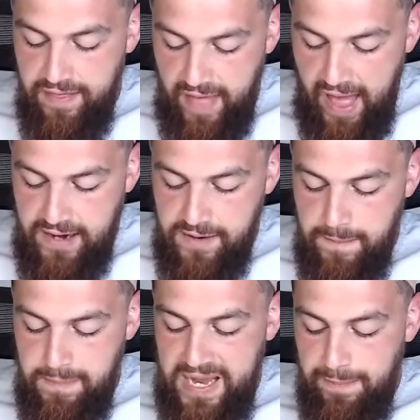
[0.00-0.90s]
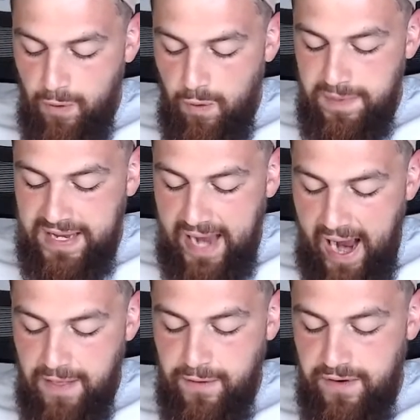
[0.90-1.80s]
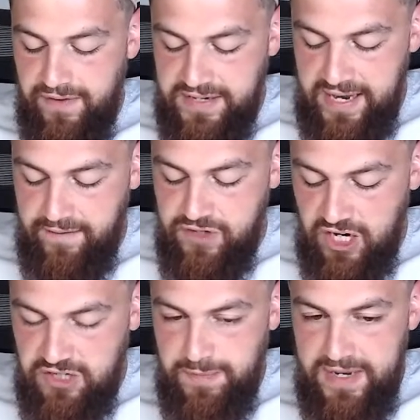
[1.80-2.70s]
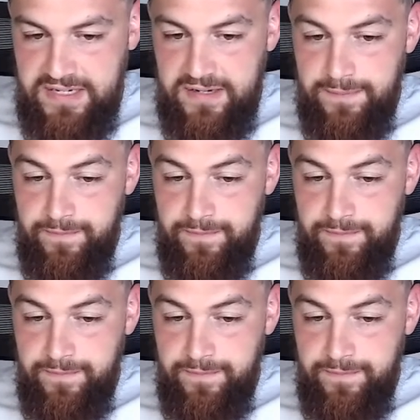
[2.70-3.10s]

that people will be gathered on the day of judgment